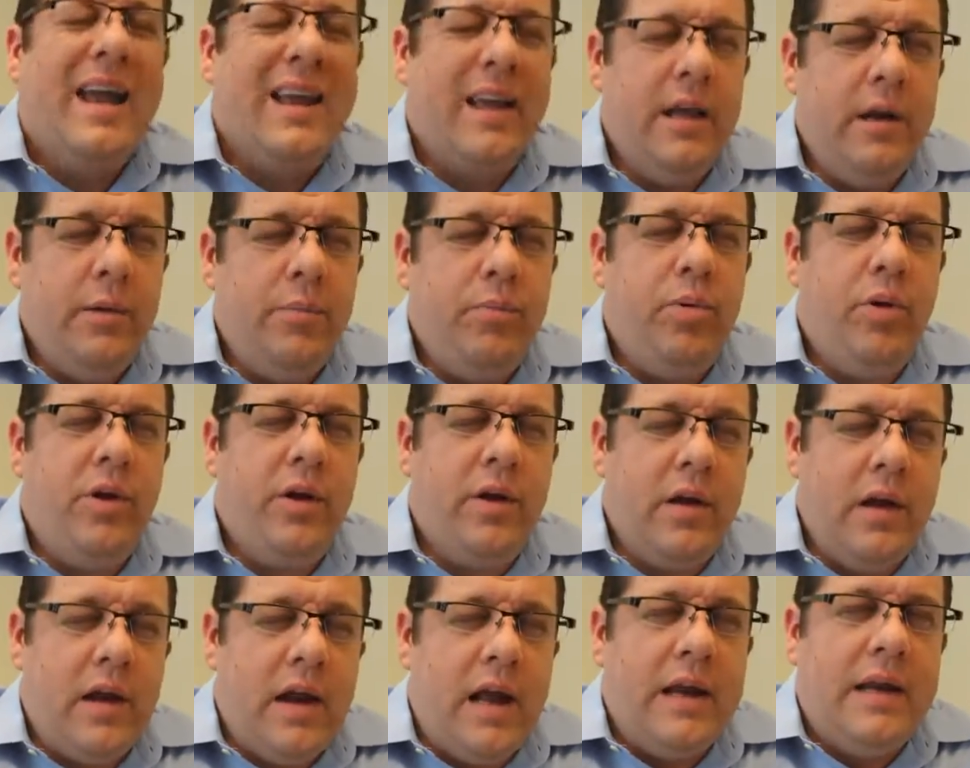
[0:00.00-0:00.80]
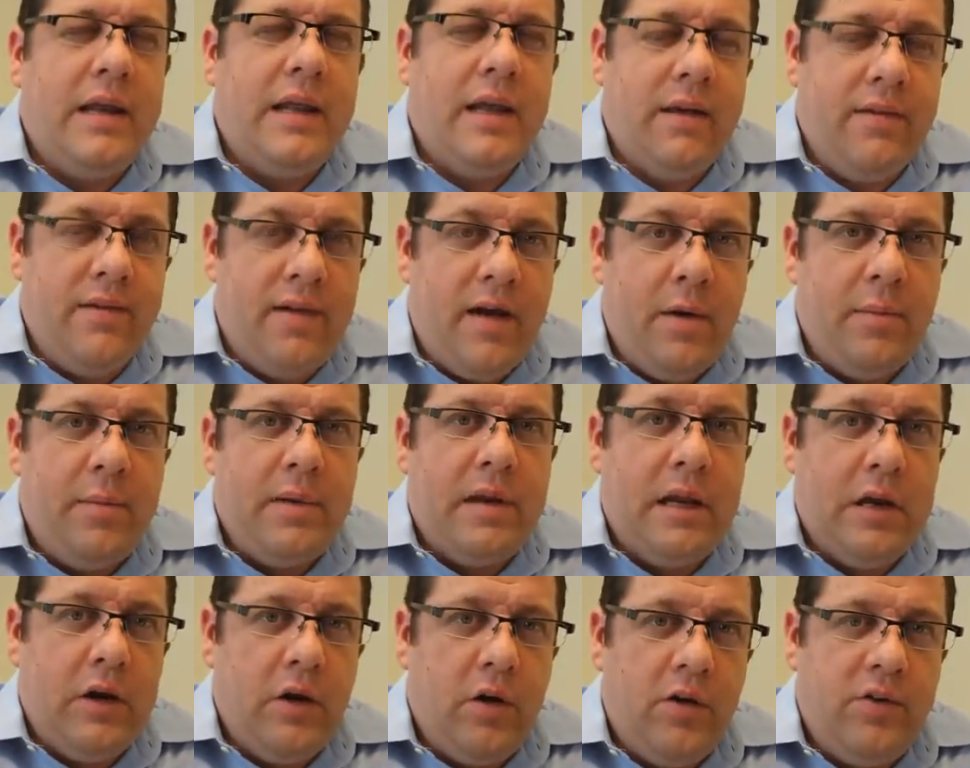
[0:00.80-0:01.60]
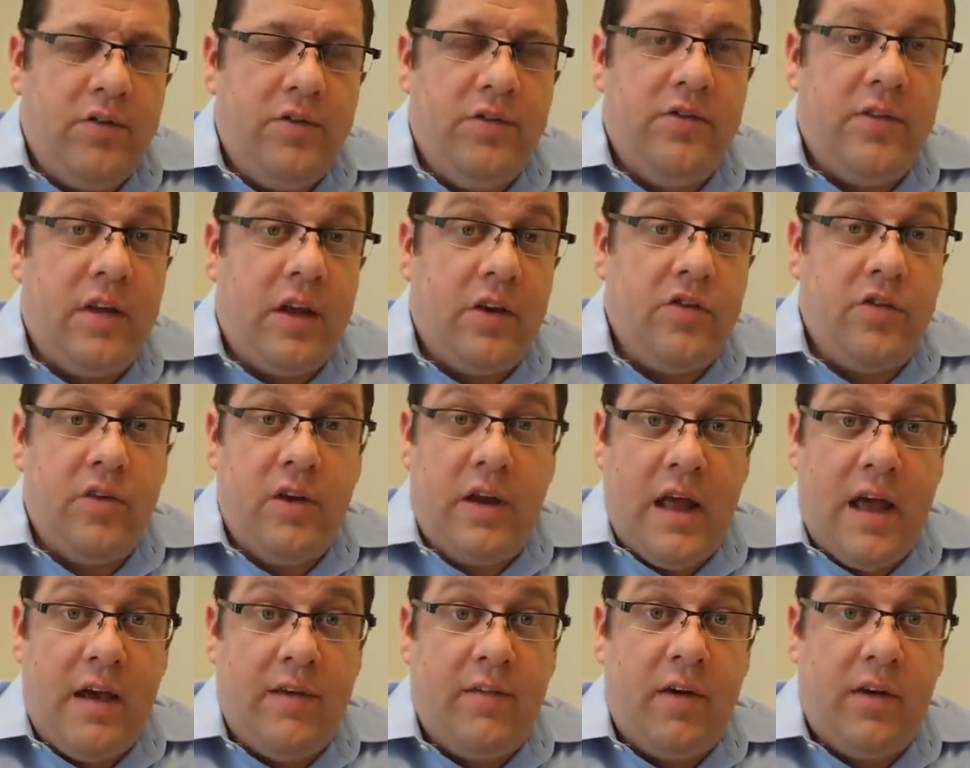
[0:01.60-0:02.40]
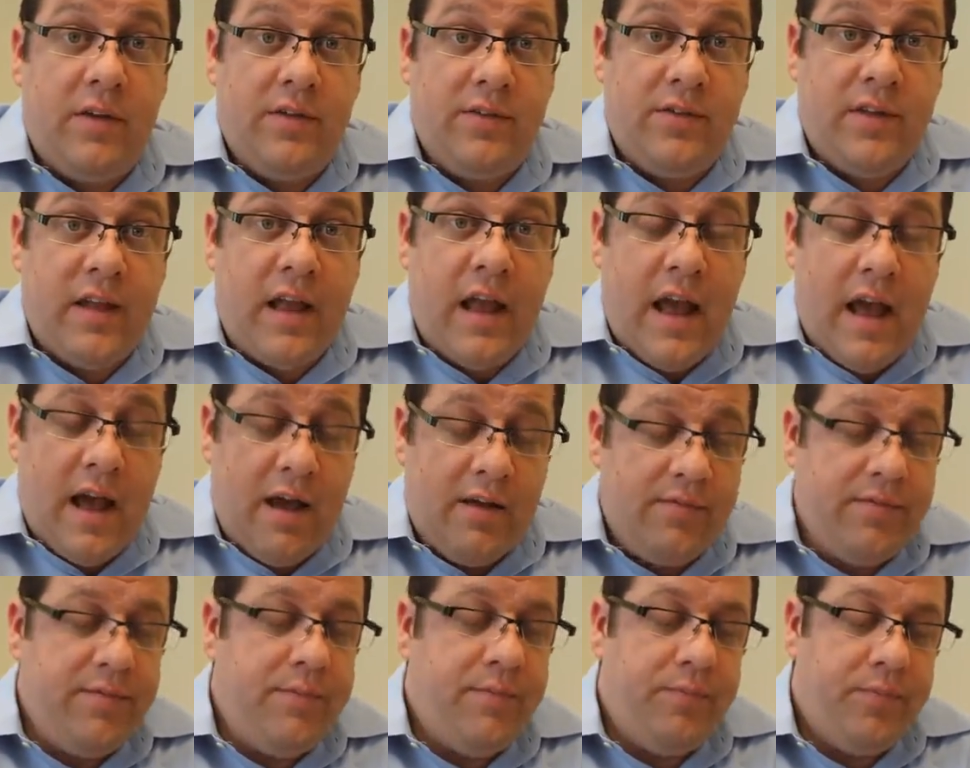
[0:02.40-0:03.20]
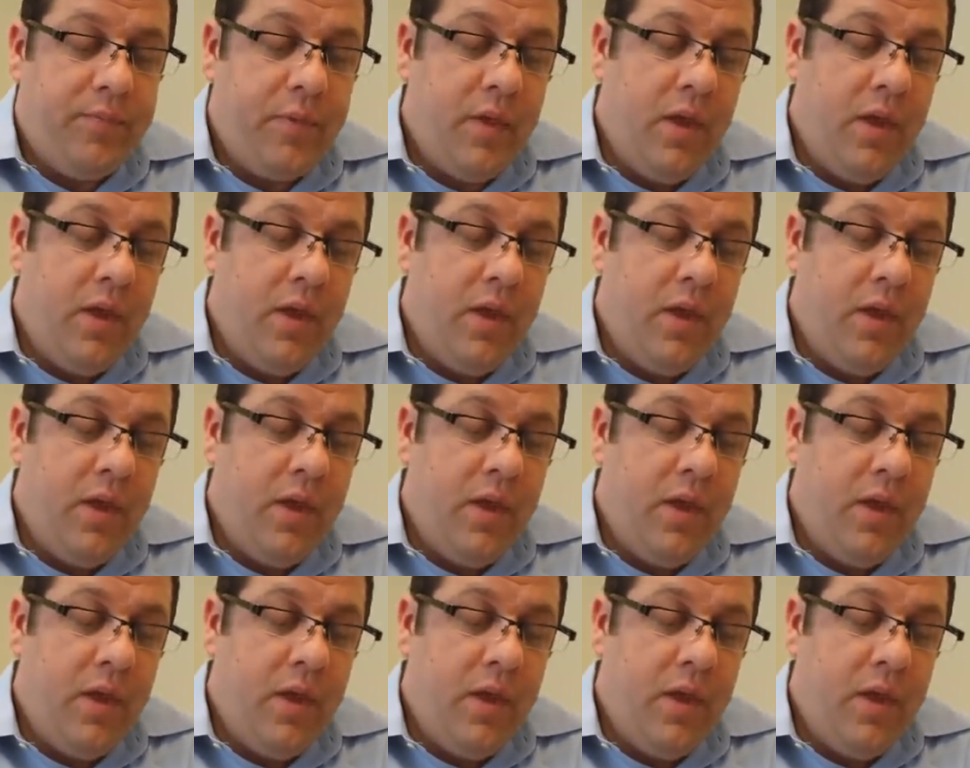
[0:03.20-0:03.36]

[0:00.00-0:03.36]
I get a pretty good idea of how many nurses they should have on staff.